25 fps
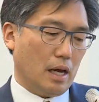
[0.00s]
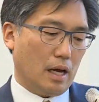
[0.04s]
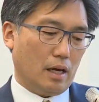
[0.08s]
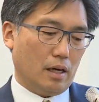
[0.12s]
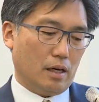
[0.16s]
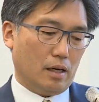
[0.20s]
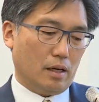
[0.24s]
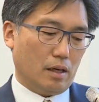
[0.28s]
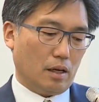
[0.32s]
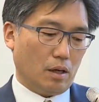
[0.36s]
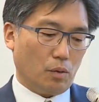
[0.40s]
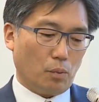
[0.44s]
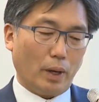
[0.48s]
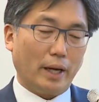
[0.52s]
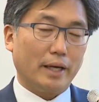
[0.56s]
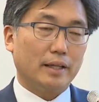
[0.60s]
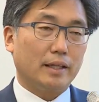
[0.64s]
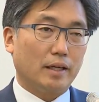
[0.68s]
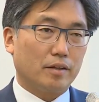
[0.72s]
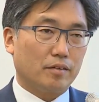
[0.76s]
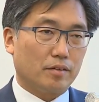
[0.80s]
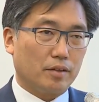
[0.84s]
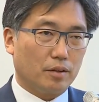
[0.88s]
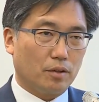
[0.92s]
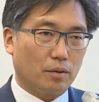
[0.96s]
uh, a way
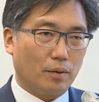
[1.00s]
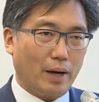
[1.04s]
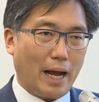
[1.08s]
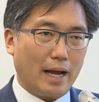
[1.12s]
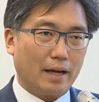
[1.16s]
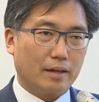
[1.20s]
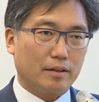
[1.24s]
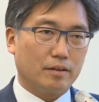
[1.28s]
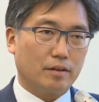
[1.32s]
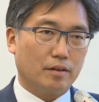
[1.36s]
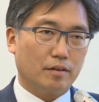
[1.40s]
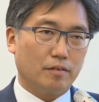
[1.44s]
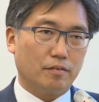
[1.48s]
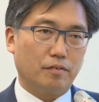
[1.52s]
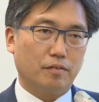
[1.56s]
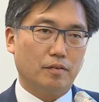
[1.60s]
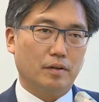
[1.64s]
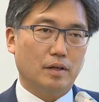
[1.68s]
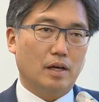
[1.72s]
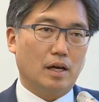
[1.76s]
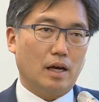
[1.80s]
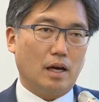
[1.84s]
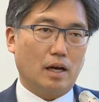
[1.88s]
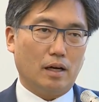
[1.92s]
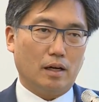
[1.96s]
that's interactive,
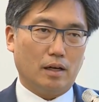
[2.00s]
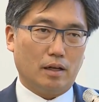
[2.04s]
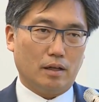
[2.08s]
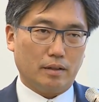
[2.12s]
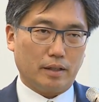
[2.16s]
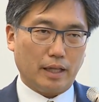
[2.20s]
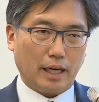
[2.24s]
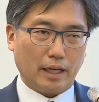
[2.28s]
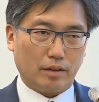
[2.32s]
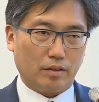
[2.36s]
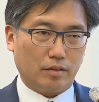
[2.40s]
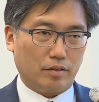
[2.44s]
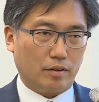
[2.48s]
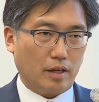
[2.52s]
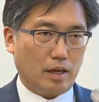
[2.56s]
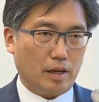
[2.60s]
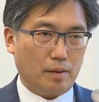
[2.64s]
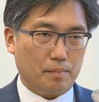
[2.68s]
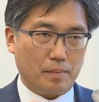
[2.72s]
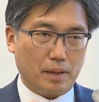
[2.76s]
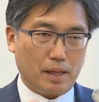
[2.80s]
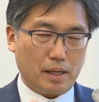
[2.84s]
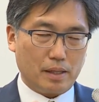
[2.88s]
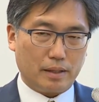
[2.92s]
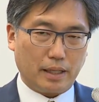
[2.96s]
uh, that's
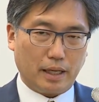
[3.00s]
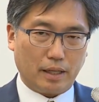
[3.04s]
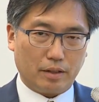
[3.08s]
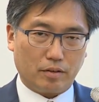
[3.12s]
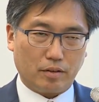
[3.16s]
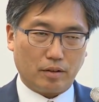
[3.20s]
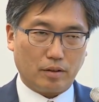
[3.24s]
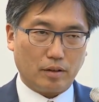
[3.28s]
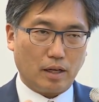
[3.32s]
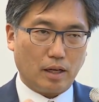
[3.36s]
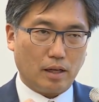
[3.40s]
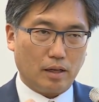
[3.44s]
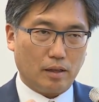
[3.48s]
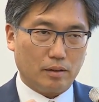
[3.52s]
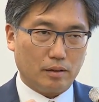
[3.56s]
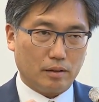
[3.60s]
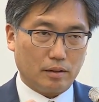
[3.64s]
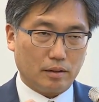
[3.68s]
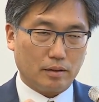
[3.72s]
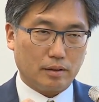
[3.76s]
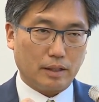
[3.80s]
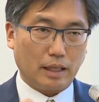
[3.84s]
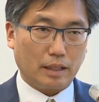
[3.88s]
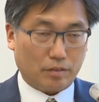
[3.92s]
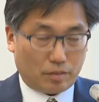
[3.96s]
um, that's
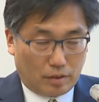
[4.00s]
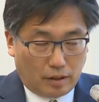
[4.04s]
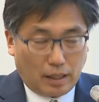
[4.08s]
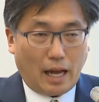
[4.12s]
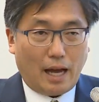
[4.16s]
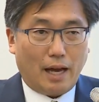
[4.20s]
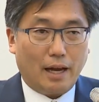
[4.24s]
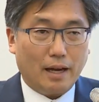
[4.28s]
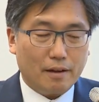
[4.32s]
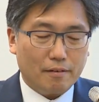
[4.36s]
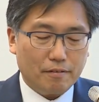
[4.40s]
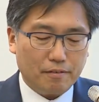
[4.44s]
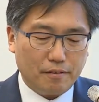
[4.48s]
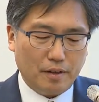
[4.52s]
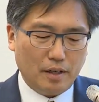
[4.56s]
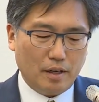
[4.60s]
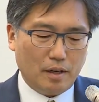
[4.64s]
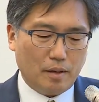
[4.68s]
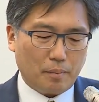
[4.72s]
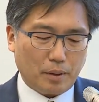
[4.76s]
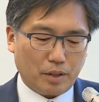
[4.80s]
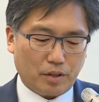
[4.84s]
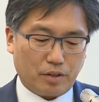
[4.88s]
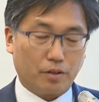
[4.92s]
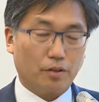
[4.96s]
um, that's live,
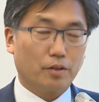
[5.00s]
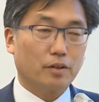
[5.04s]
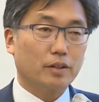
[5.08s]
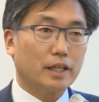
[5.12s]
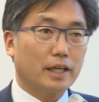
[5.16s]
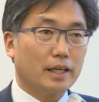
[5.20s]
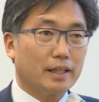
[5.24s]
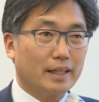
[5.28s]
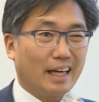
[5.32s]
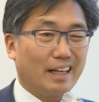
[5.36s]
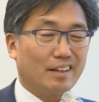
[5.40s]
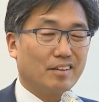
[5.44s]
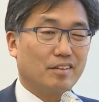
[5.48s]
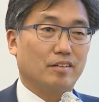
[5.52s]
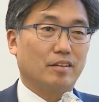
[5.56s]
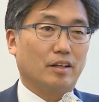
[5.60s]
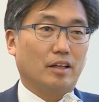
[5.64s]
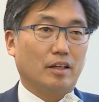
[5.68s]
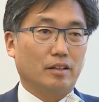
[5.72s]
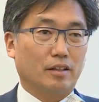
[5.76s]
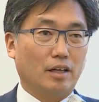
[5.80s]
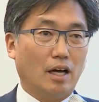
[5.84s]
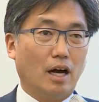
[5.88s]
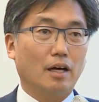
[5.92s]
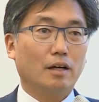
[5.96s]
but thirdly that's
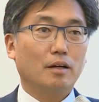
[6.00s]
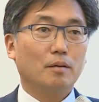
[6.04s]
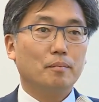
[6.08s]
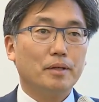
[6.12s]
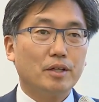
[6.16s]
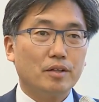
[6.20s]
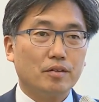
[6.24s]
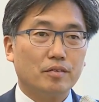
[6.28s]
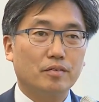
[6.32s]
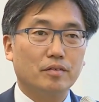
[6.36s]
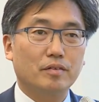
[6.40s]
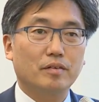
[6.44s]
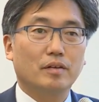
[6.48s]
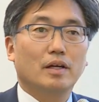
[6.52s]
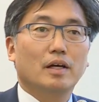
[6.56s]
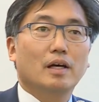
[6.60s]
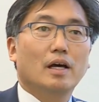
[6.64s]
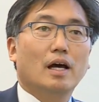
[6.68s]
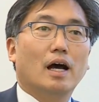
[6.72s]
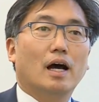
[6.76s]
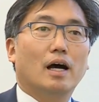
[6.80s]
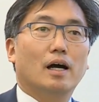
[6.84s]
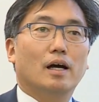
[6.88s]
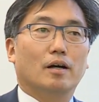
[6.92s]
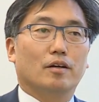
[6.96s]
anonymous,
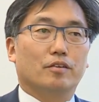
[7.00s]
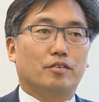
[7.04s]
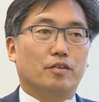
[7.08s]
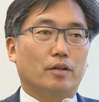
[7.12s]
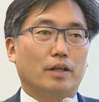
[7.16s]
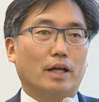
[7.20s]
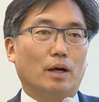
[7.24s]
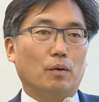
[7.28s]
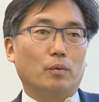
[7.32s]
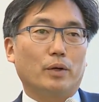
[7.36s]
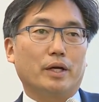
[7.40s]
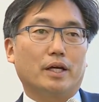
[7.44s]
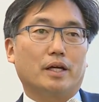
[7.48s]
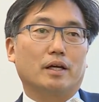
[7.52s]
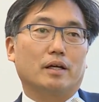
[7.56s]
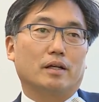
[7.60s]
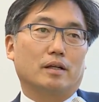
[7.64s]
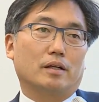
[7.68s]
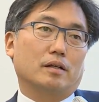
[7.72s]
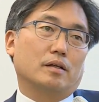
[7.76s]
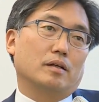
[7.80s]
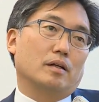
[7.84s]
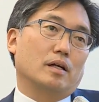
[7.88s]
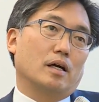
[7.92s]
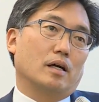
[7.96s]
uh, so that we
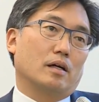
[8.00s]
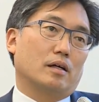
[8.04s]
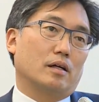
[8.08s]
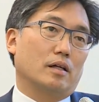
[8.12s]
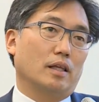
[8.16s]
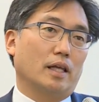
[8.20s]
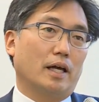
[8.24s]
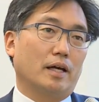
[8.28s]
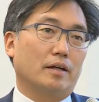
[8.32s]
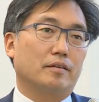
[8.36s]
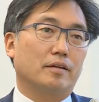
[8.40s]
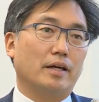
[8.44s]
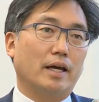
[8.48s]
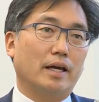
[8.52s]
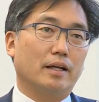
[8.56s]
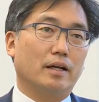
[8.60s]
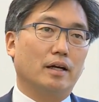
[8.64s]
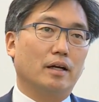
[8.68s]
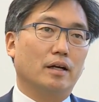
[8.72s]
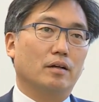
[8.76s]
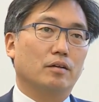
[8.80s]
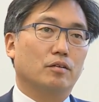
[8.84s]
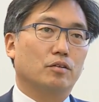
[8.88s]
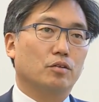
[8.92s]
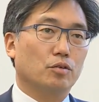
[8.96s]
can uh, collect
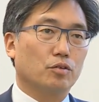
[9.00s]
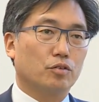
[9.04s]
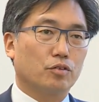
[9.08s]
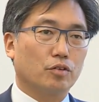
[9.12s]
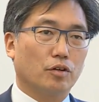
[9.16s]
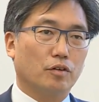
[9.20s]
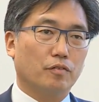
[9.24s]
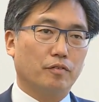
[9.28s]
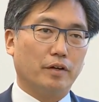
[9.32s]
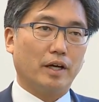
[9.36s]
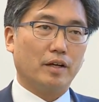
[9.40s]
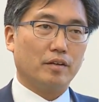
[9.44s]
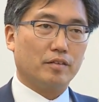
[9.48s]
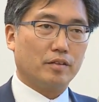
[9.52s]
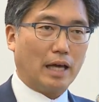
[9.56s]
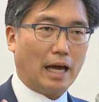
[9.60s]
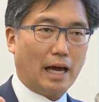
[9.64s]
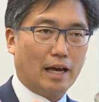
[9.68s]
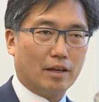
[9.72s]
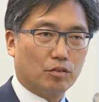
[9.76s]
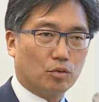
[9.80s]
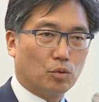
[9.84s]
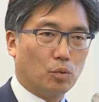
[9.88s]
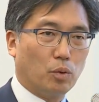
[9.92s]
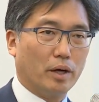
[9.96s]
data, do surveys,
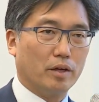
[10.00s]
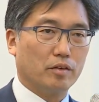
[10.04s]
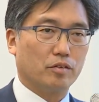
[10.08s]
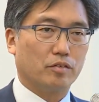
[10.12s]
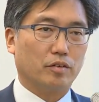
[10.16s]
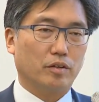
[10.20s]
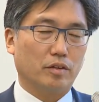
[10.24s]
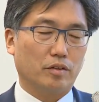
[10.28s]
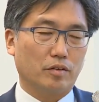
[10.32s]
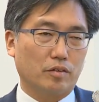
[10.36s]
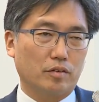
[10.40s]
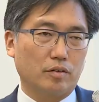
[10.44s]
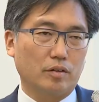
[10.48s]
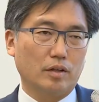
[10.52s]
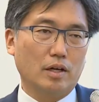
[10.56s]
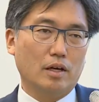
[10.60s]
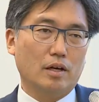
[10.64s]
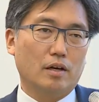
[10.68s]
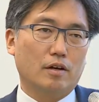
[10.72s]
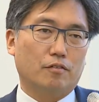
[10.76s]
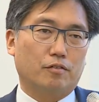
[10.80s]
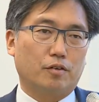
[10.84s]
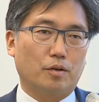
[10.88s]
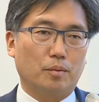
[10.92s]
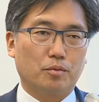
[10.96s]
ask questions
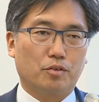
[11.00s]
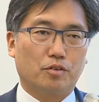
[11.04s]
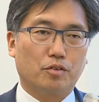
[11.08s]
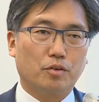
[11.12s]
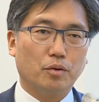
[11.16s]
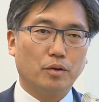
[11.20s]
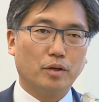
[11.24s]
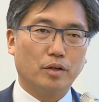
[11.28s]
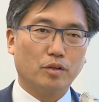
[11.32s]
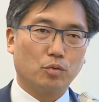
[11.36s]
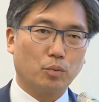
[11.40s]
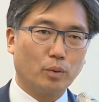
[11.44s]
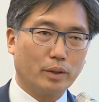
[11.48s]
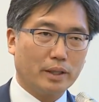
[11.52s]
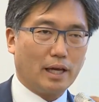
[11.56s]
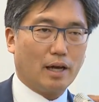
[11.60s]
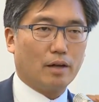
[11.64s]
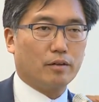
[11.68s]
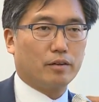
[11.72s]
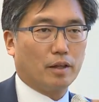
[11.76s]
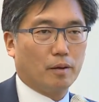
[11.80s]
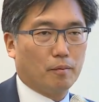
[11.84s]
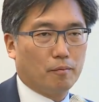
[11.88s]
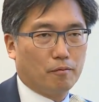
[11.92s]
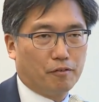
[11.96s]
from students
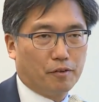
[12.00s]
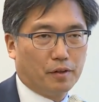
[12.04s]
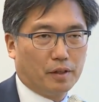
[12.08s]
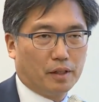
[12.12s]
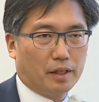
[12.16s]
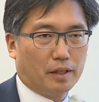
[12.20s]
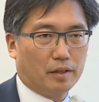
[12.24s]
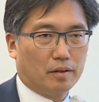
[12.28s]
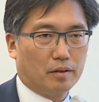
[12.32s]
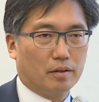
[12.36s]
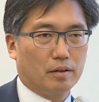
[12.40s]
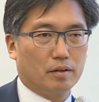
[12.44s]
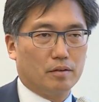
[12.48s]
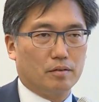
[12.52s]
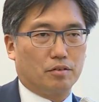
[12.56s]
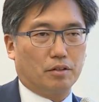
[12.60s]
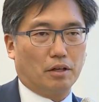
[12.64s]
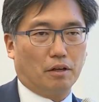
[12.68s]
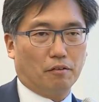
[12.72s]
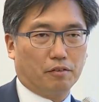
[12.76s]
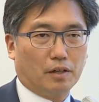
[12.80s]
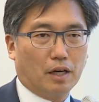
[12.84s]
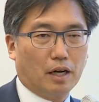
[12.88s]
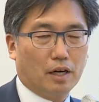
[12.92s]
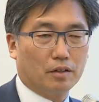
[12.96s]
without them feeling
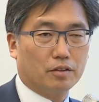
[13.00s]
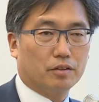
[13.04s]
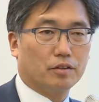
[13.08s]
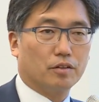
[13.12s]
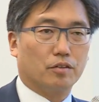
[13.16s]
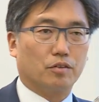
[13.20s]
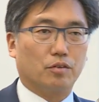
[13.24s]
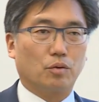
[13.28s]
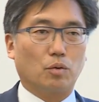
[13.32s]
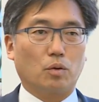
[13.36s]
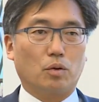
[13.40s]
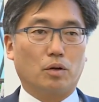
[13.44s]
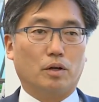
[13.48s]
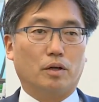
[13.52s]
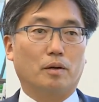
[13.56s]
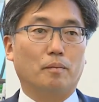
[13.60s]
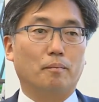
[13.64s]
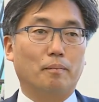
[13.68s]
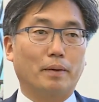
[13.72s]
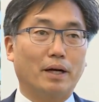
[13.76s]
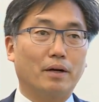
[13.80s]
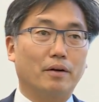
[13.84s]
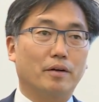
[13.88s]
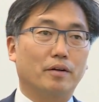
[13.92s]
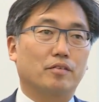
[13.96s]
self-conscious or
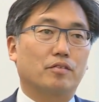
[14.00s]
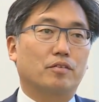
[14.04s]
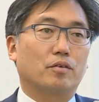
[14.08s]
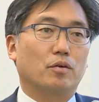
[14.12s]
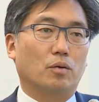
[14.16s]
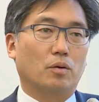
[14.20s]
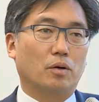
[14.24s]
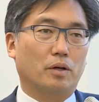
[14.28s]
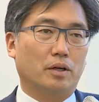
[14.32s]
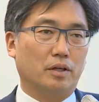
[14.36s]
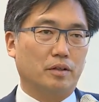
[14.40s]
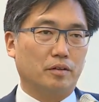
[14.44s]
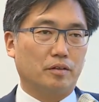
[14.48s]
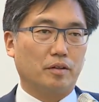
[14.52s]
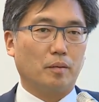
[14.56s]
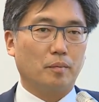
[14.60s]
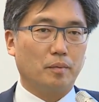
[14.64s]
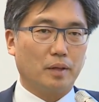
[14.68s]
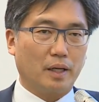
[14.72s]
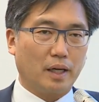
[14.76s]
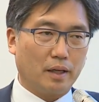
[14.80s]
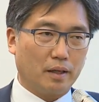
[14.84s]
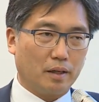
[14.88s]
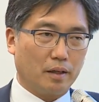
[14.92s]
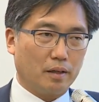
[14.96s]
embarrassed or
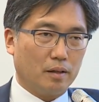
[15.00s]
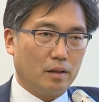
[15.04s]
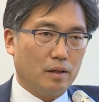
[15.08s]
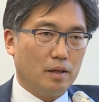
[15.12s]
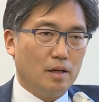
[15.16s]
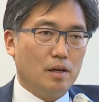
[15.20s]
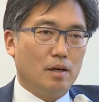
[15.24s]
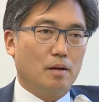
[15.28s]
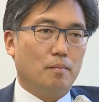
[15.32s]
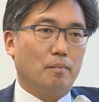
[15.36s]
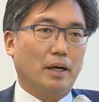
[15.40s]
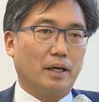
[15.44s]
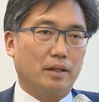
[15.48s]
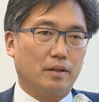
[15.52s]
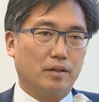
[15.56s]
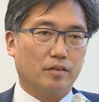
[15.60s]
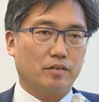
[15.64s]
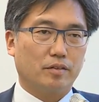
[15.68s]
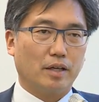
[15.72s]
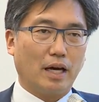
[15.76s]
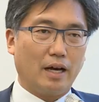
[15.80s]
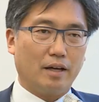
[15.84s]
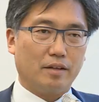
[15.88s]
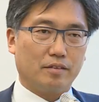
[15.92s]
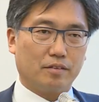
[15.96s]
intimidated by the
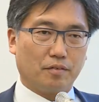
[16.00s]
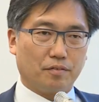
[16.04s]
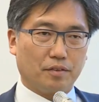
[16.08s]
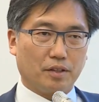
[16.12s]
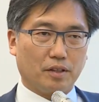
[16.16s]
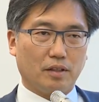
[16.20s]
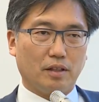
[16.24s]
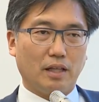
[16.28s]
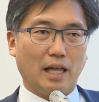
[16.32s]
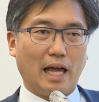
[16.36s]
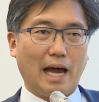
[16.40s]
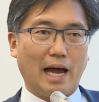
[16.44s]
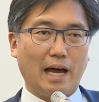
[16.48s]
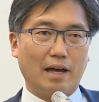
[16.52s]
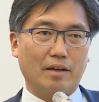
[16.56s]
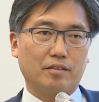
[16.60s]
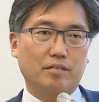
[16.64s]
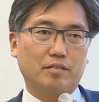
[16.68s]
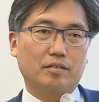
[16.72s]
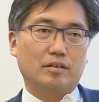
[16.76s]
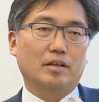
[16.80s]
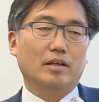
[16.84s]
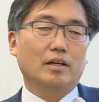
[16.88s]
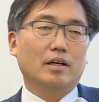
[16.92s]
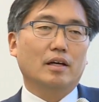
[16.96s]
size of the
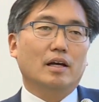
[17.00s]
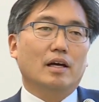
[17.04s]
class.